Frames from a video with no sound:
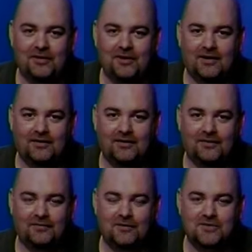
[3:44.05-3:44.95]
Uh, the,
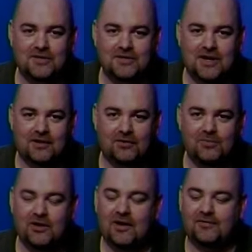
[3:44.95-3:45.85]
the, folks in the chat room.
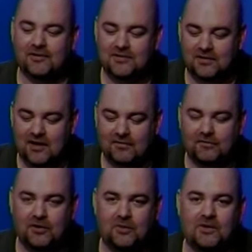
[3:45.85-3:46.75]
You don't have to listen live
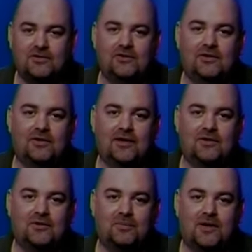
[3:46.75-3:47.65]
if you don't want to. You can
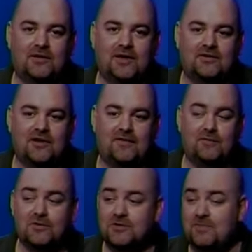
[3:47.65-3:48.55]
download the podcast
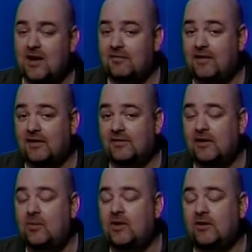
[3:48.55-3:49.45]
afterwards. As a matter of fact, I
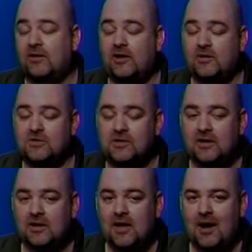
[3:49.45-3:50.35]
think we can only host
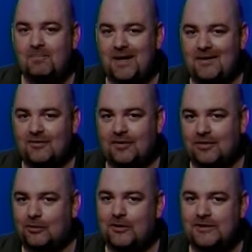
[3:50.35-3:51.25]
about
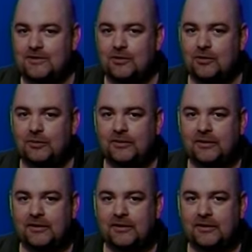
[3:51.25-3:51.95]
32.